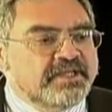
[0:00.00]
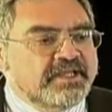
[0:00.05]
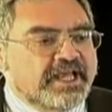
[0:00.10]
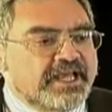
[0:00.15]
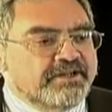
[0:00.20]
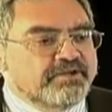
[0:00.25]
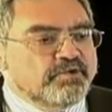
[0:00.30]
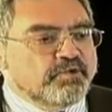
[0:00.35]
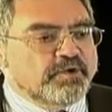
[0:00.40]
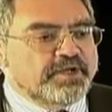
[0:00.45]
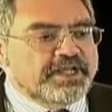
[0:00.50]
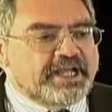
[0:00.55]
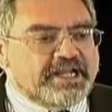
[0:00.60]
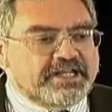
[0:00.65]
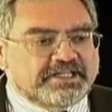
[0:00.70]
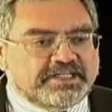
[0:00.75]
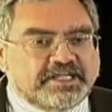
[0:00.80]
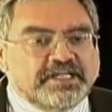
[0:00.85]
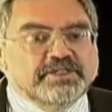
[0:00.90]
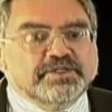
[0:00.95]
and
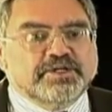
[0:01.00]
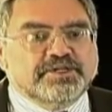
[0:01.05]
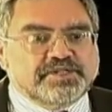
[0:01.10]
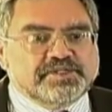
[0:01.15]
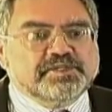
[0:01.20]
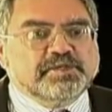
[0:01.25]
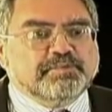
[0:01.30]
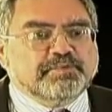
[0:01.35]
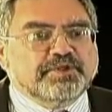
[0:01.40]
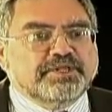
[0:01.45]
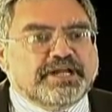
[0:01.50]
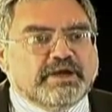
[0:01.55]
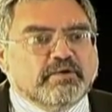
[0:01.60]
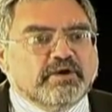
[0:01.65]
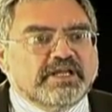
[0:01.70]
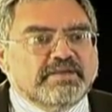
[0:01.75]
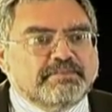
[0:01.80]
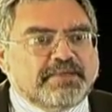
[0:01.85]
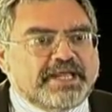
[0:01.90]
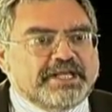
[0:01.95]
create
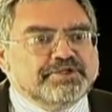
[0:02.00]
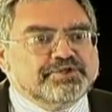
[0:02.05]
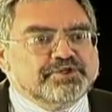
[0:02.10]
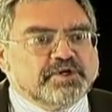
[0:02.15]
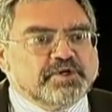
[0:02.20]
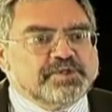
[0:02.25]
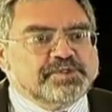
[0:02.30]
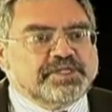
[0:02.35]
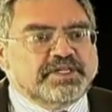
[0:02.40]
interdisciplinary majors